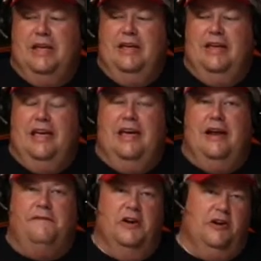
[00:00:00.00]
And I
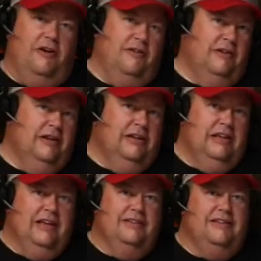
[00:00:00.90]
figure
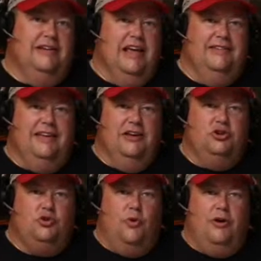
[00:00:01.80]
as the days get
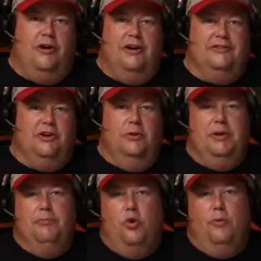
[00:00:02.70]
shorter, it's going to be
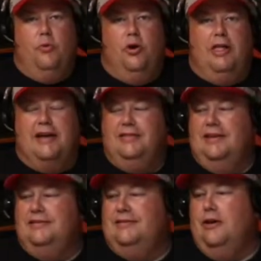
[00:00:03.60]
more and more like
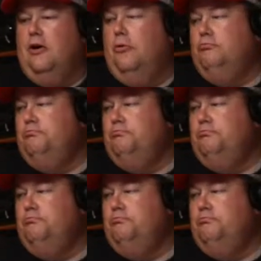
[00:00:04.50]
this. So,